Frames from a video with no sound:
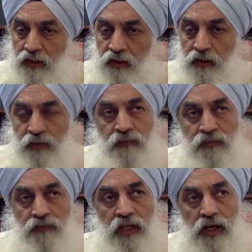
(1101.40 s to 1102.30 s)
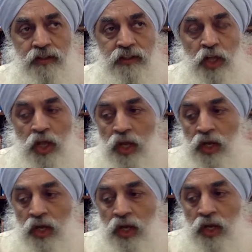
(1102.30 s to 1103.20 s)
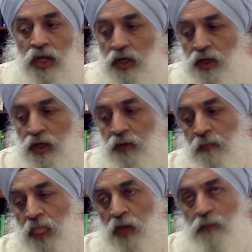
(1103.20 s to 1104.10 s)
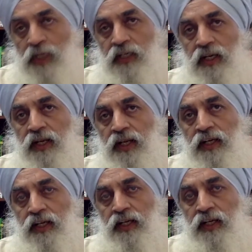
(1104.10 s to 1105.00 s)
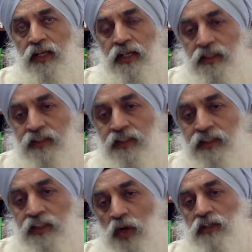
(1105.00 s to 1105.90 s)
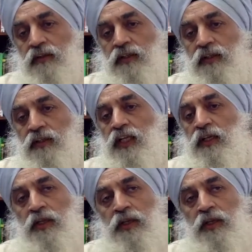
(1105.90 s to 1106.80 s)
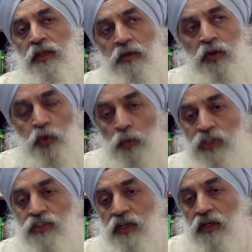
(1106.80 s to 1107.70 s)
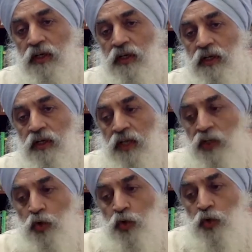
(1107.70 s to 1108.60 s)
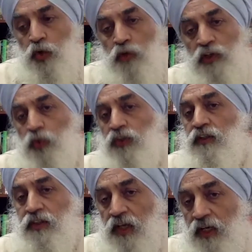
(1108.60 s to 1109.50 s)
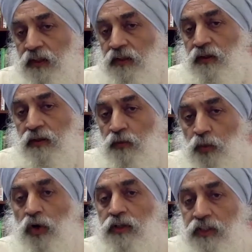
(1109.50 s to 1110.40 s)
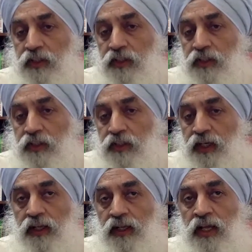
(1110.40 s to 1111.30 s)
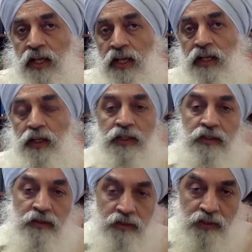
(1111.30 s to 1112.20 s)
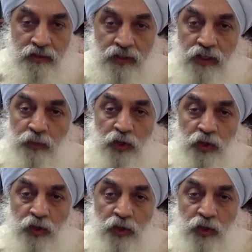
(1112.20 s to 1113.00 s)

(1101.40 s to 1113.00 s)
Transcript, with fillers: others, um, but it, it, this is not really so much an issue of resource constraint. I would not say that. Right. Uh, the government of India is